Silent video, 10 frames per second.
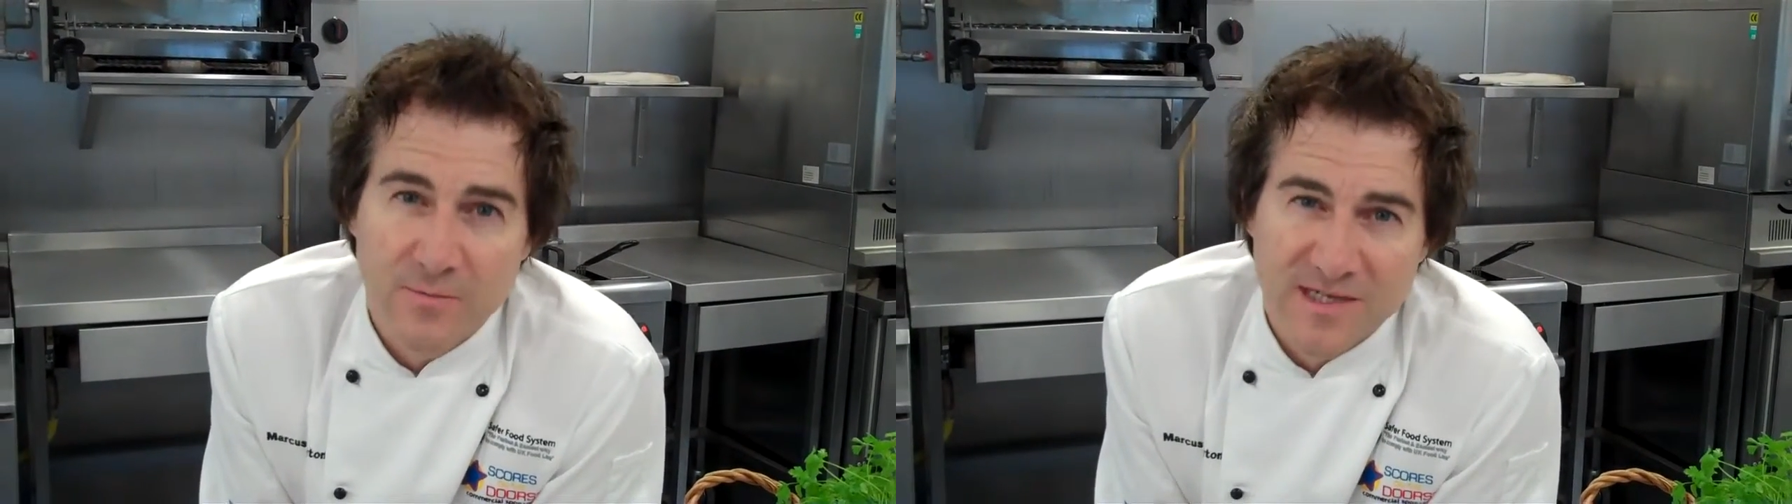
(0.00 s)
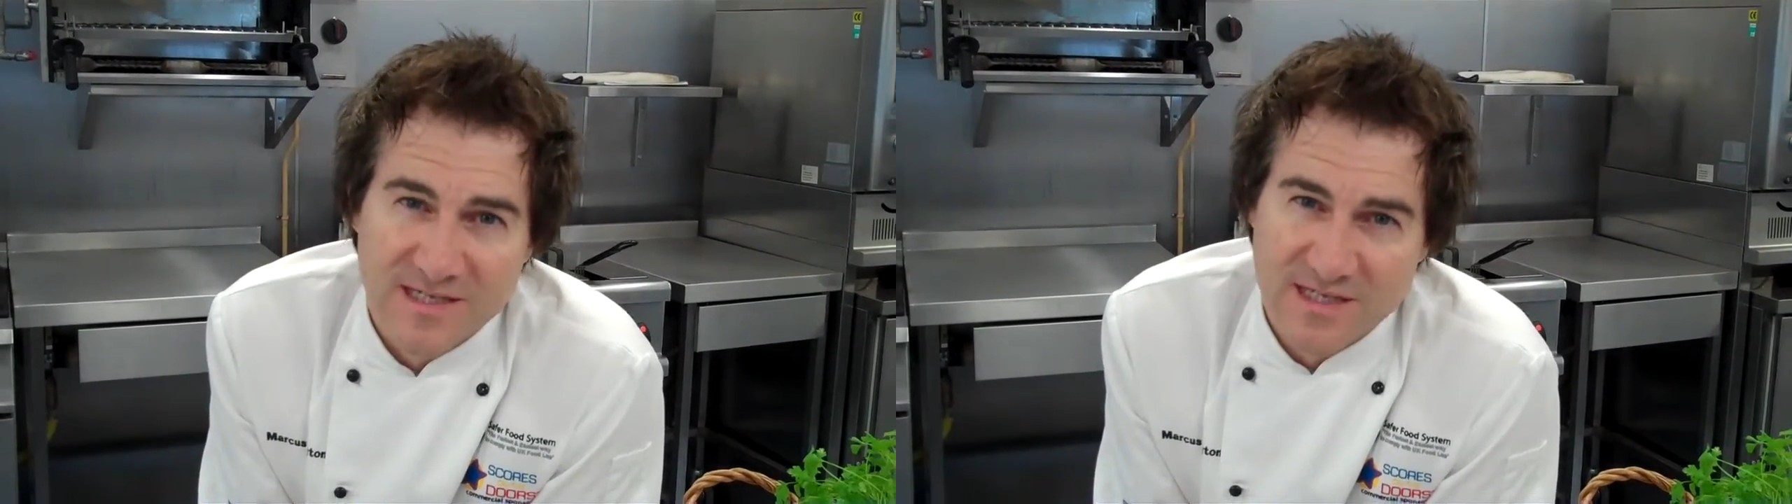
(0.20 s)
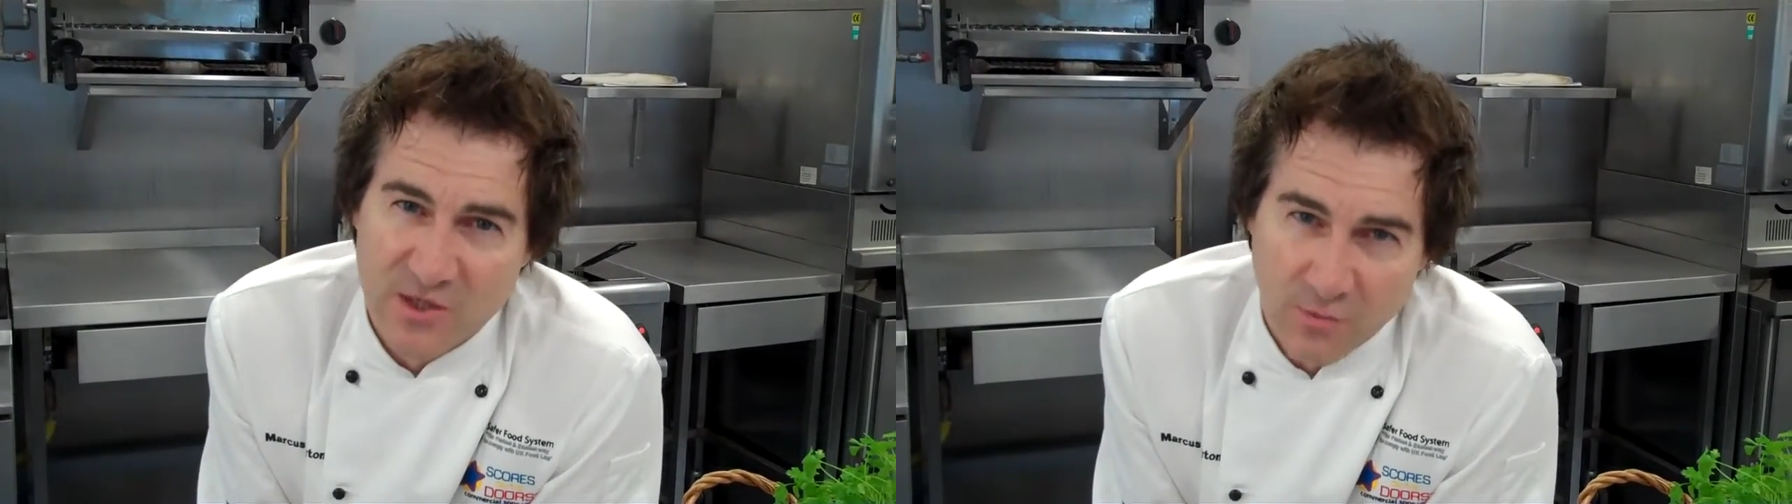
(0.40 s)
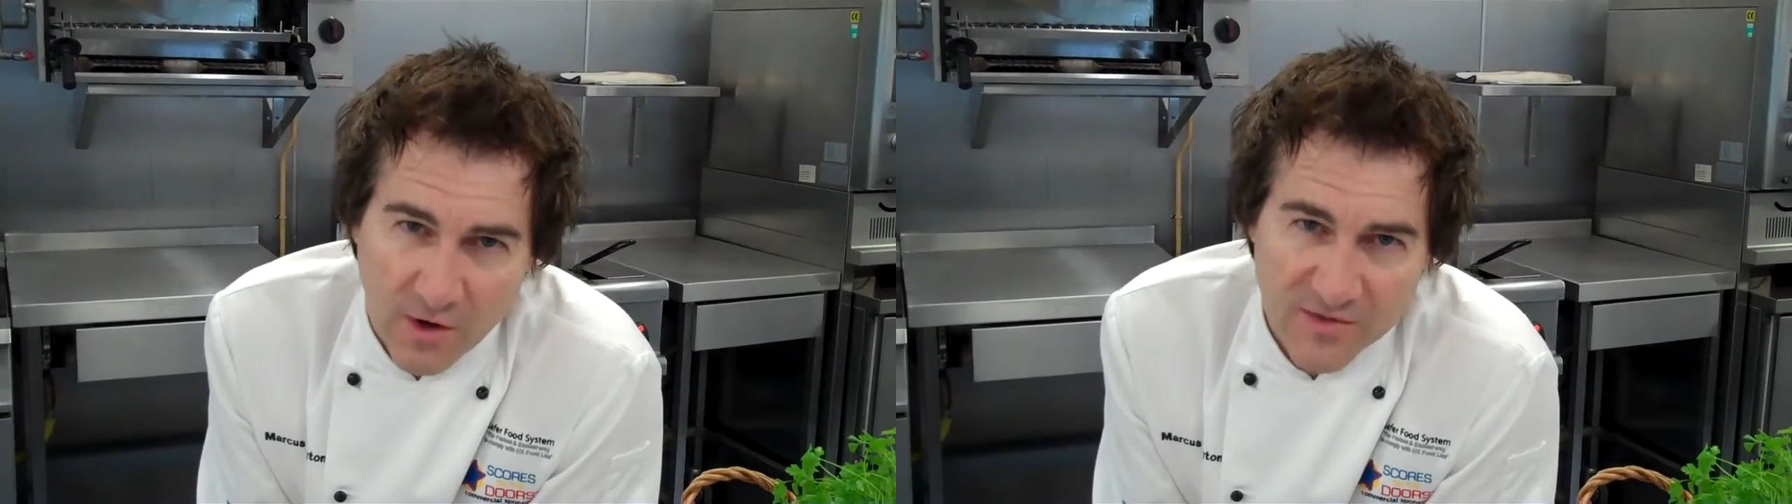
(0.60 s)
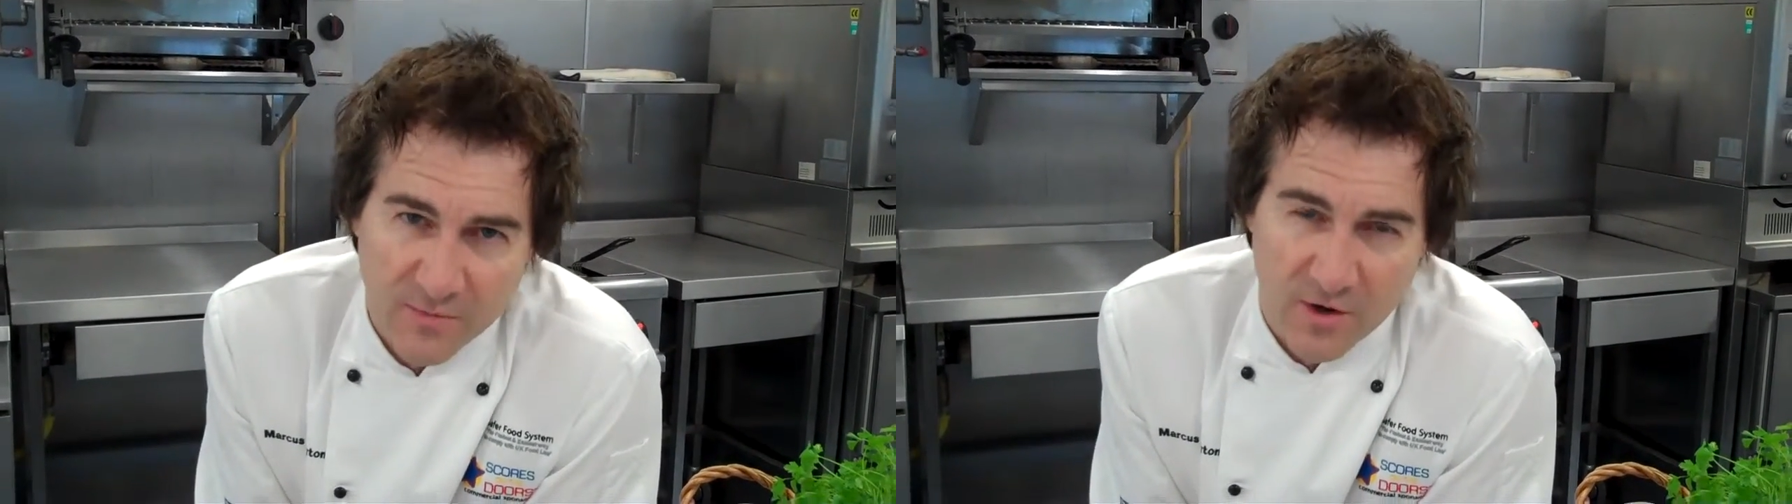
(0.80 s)
business
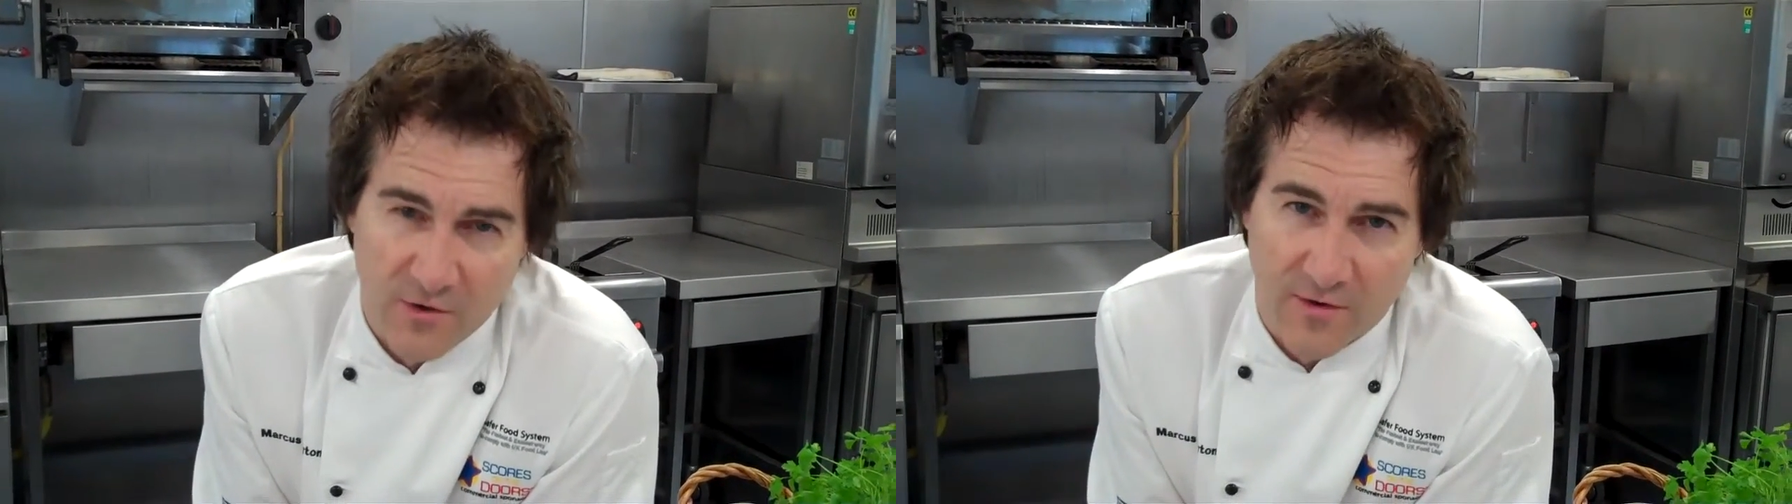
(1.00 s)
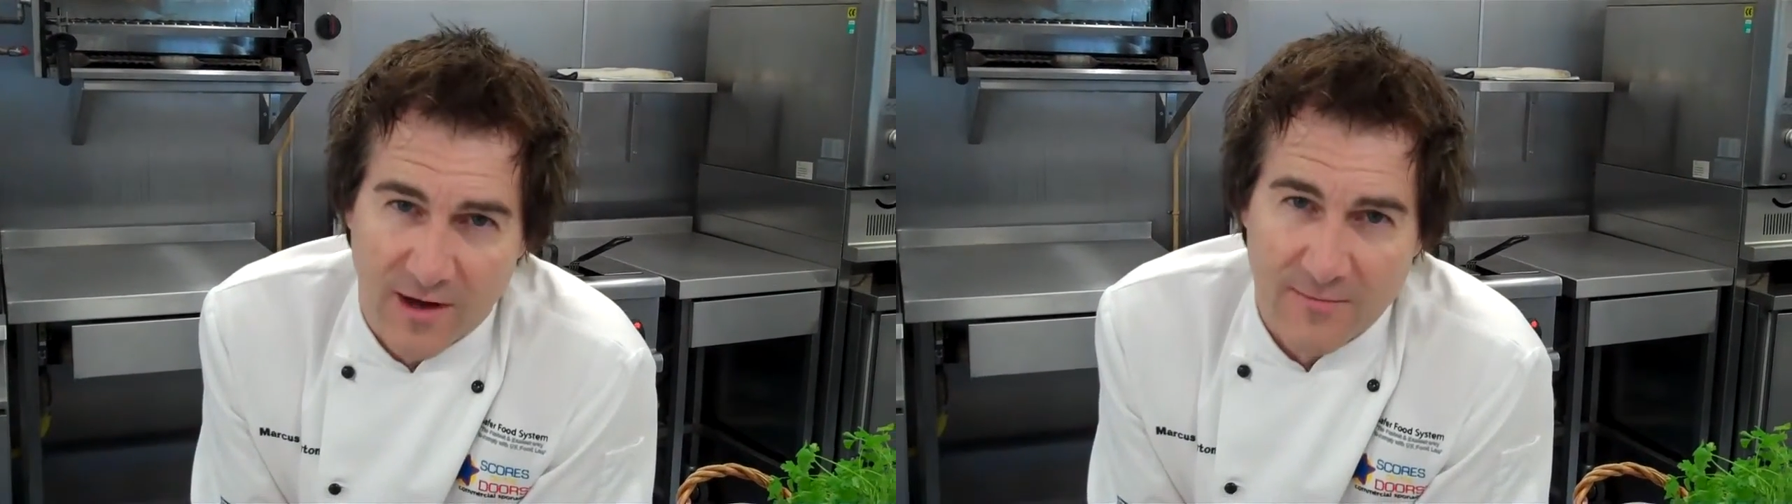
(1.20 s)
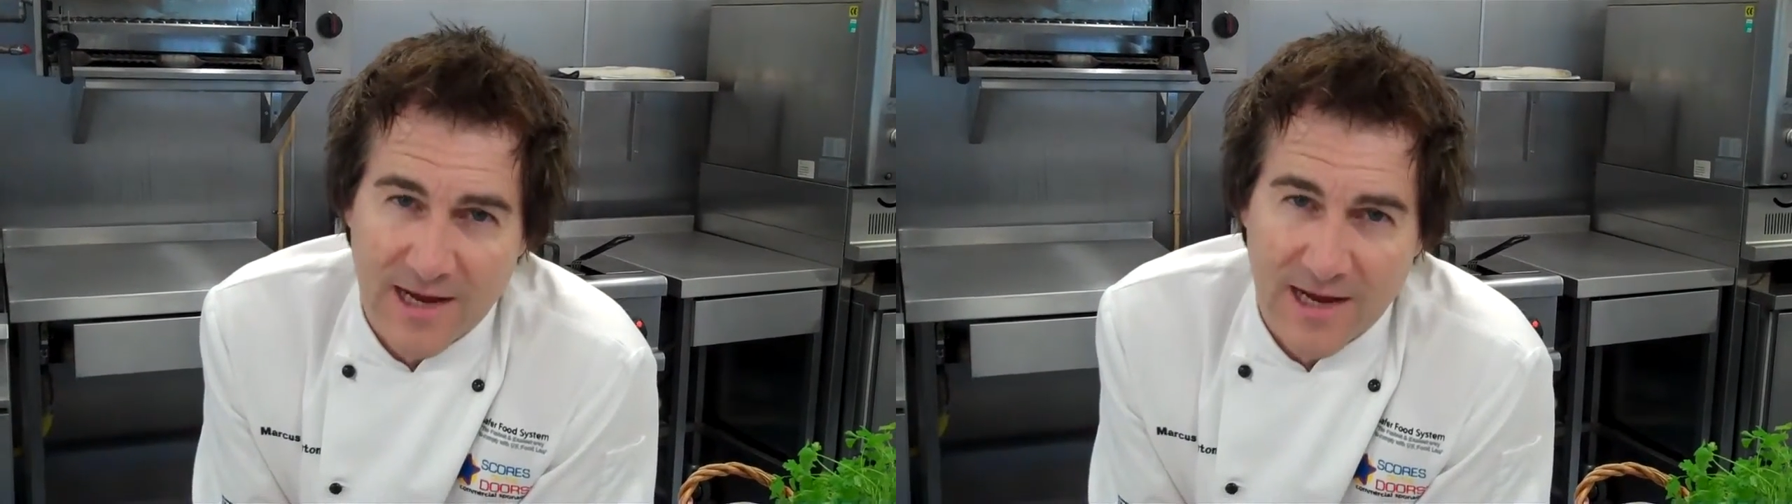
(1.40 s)
growth program,